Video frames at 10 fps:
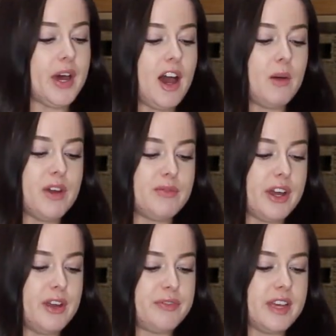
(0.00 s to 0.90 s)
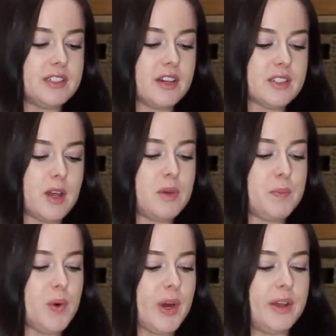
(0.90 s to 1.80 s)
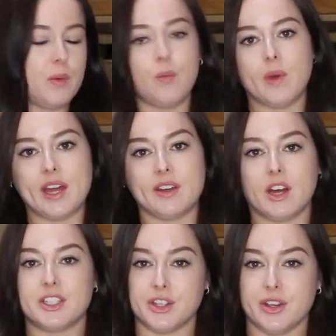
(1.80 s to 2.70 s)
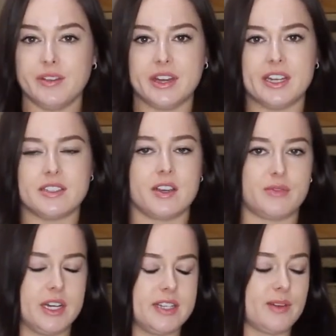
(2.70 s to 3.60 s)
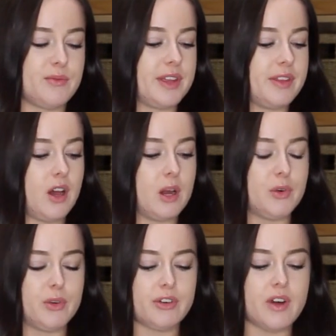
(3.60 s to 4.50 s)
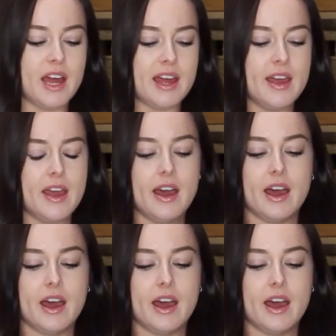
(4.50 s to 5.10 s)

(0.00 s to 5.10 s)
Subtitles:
But however, if there does come a point when I do, then it's definitely something that I will try.